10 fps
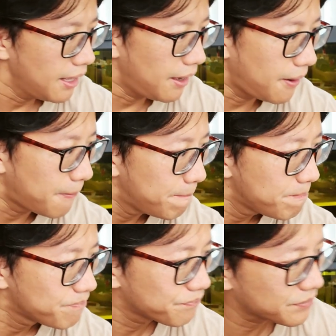
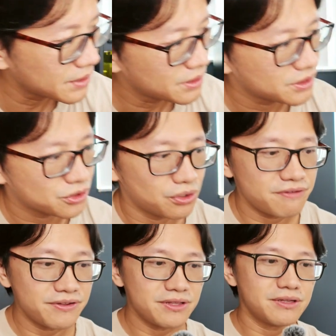So
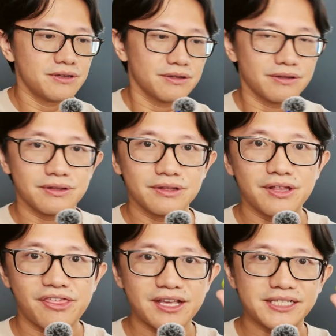even
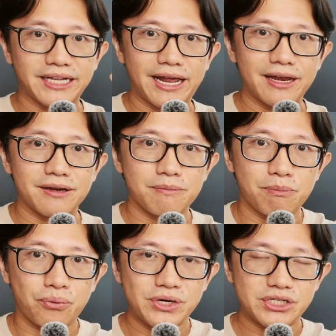the things that I
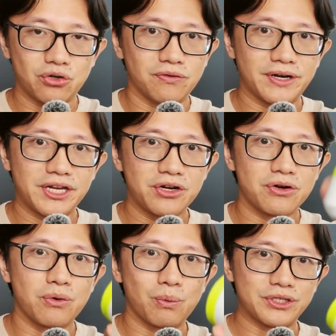print over
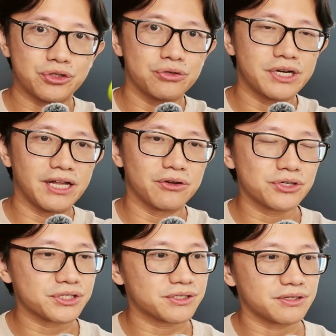here with 2
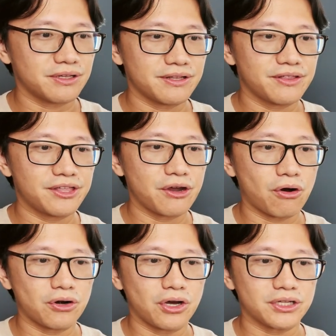colors, they
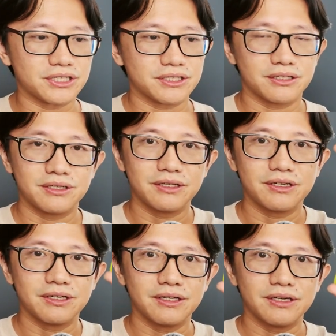are not
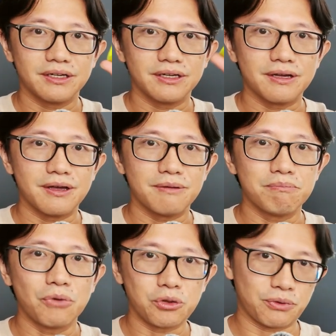
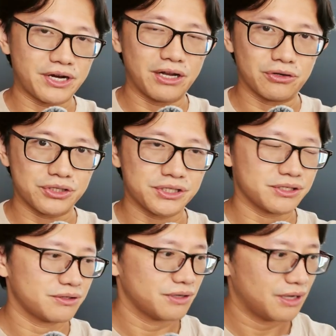multiple colors.